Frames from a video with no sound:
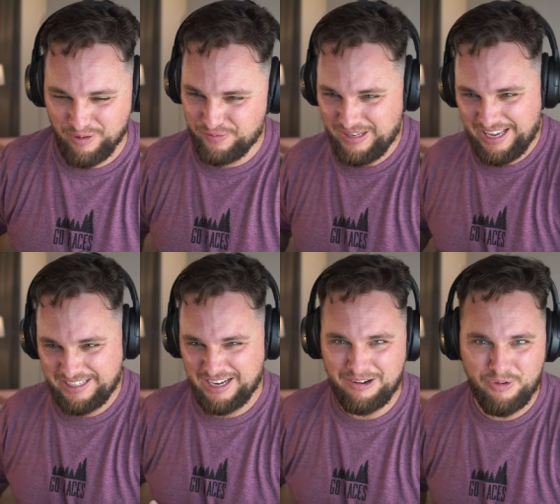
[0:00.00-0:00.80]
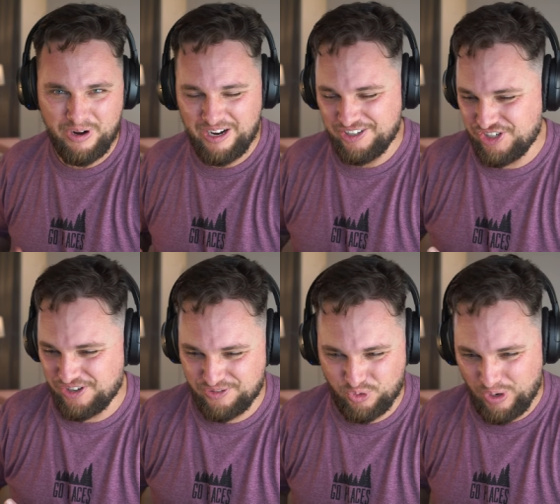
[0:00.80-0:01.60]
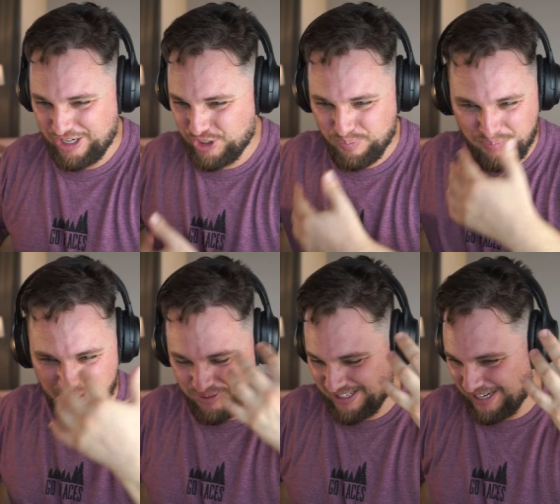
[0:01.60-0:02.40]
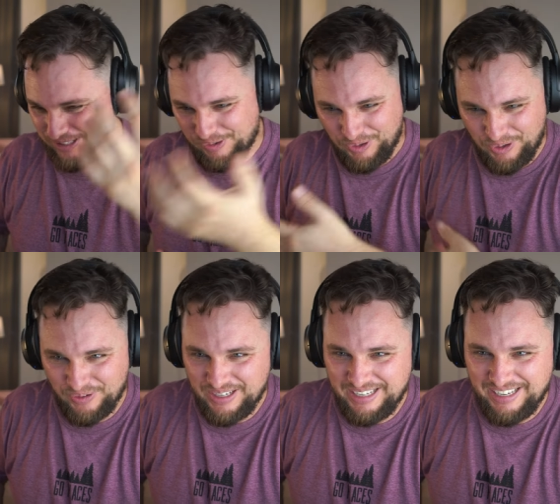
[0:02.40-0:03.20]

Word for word: with like a grunge, trash music, I don't know.